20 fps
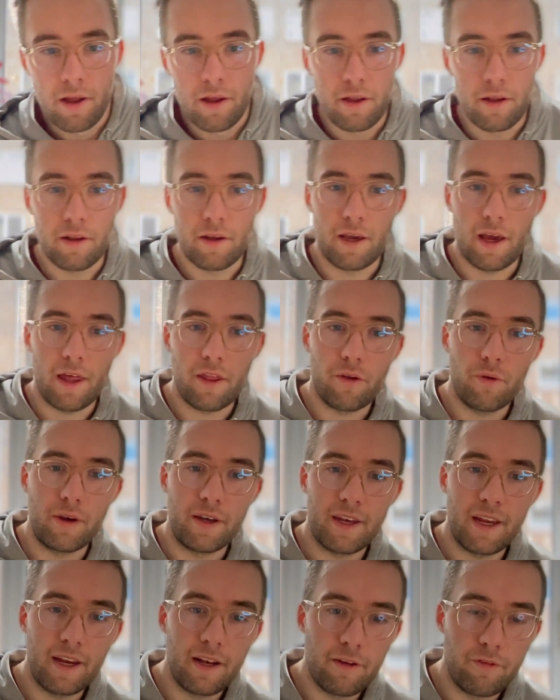Gathering
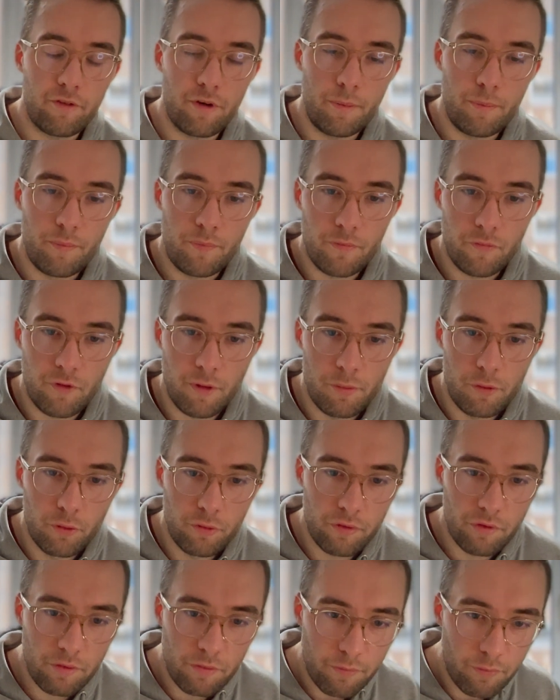data from
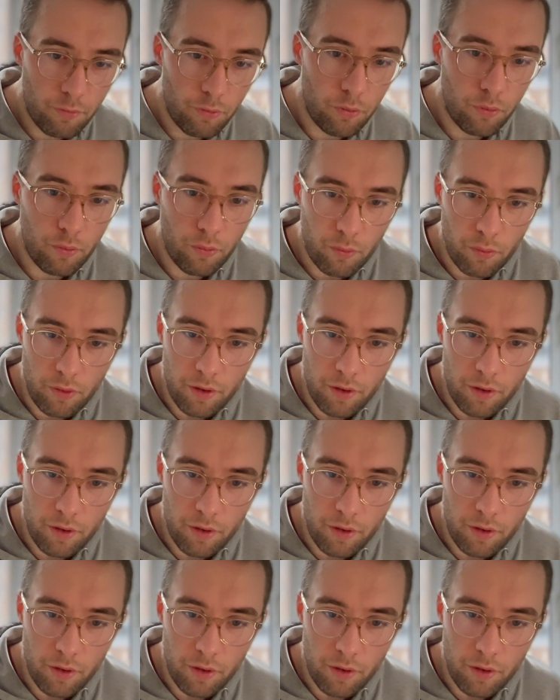users through